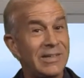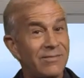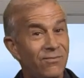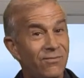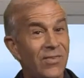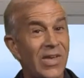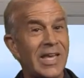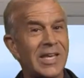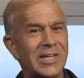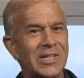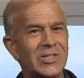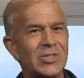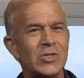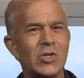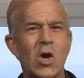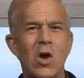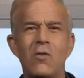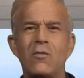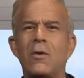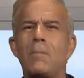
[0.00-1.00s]
advantage
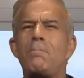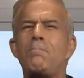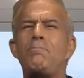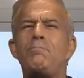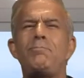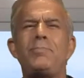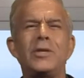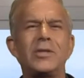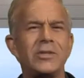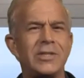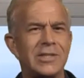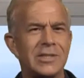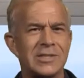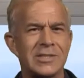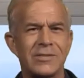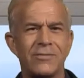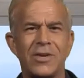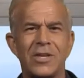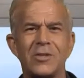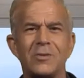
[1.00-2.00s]
over billions
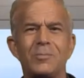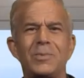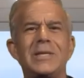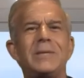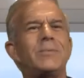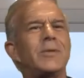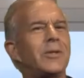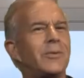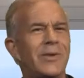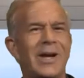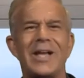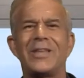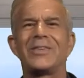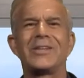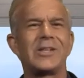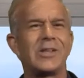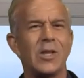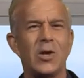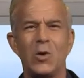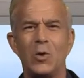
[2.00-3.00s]
of other people around the
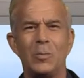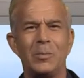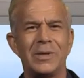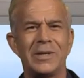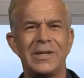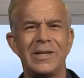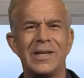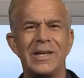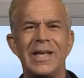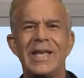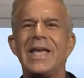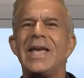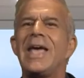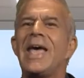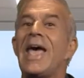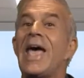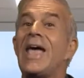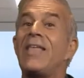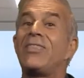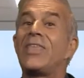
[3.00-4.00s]
globe.
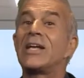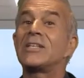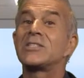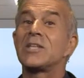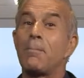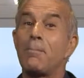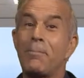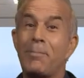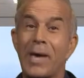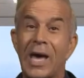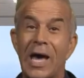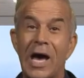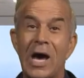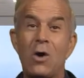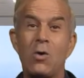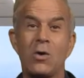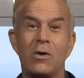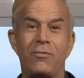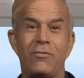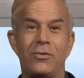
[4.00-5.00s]
And that's a
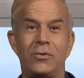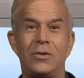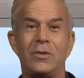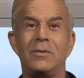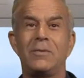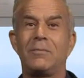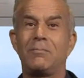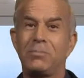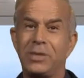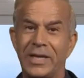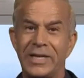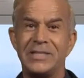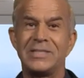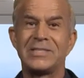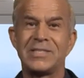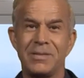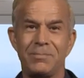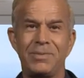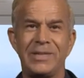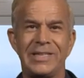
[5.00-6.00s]
powerful place
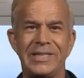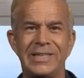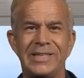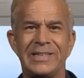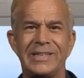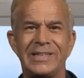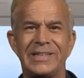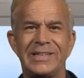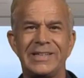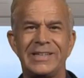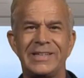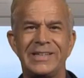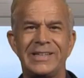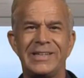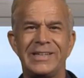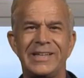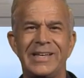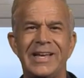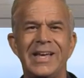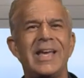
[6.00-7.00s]
to be.
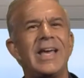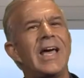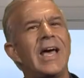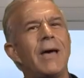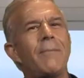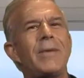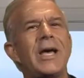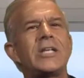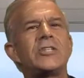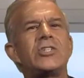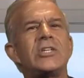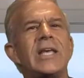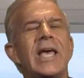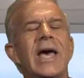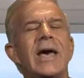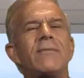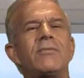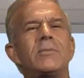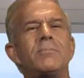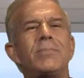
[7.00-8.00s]
Imagine
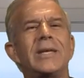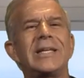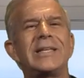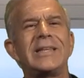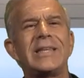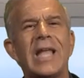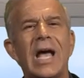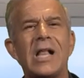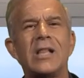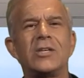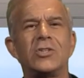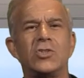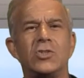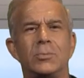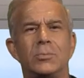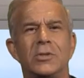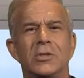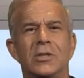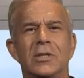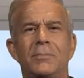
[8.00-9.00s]
having been
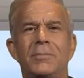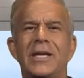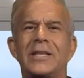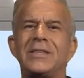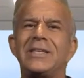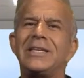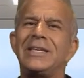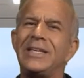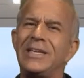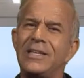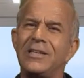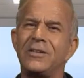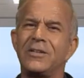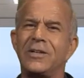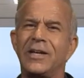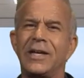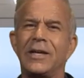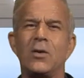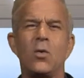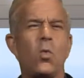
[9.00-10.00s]
knowledgeable about the
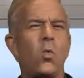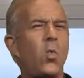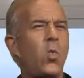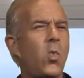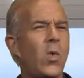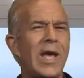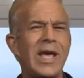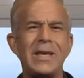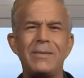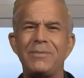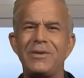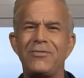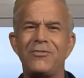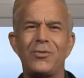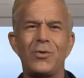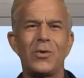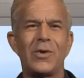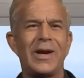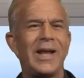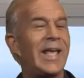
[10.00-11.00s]
internet way
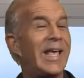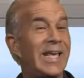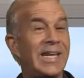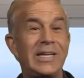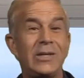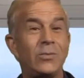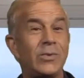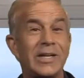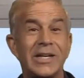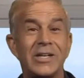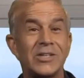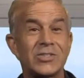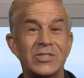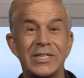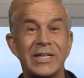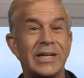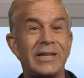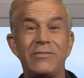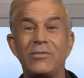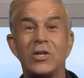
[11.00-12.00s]
before anyone else
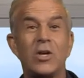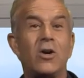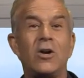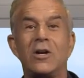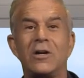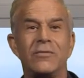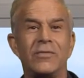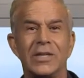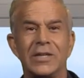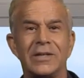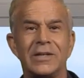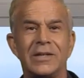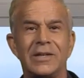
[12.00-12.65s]
had even heard of it.